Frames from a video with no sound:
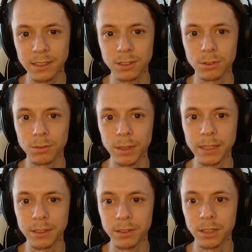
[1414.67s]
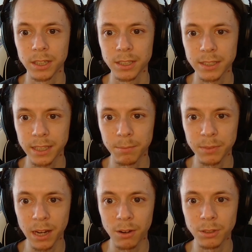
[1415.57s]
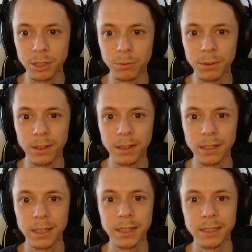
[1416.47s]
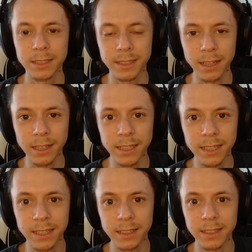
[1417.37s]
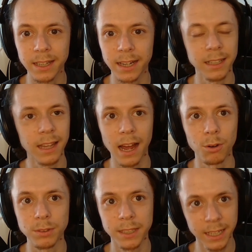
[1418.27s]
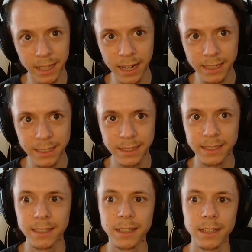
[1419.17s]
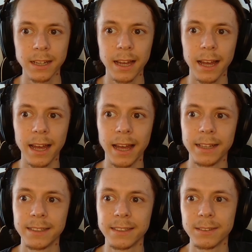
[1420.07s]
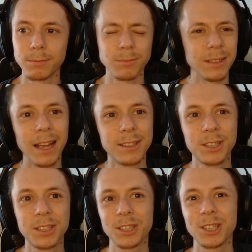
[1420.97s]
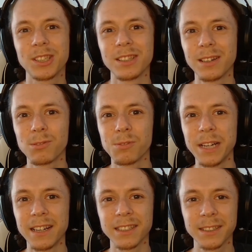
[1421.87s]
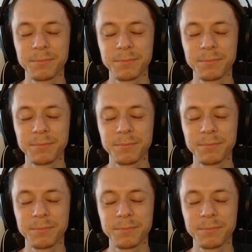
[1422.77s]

So when you step down, you will still hear like a loud clack, and it's just a little weird.